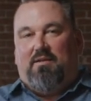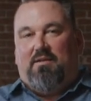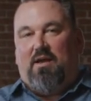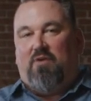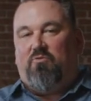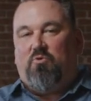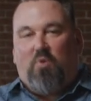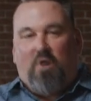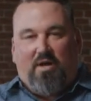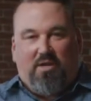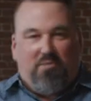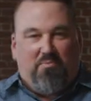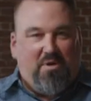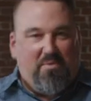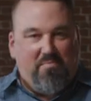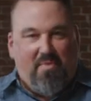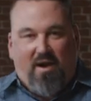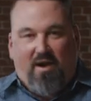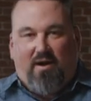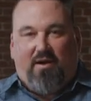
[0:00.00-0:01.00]
never wanted to
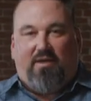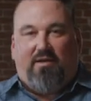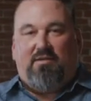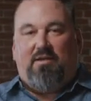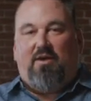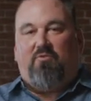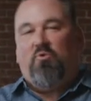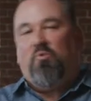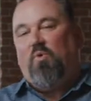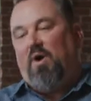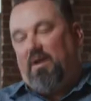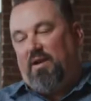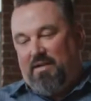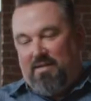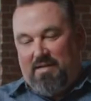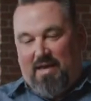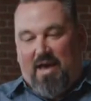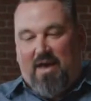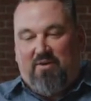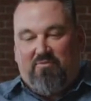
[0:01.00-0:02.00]
be married, never
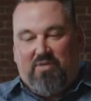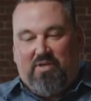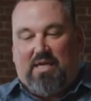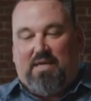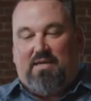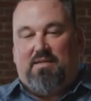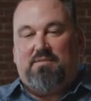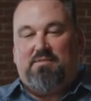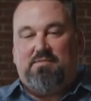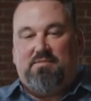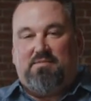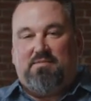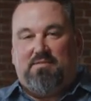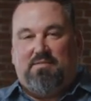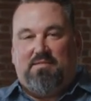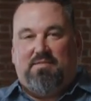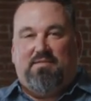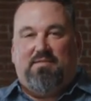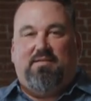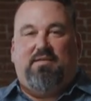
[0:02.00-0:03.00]
wanting to have kids.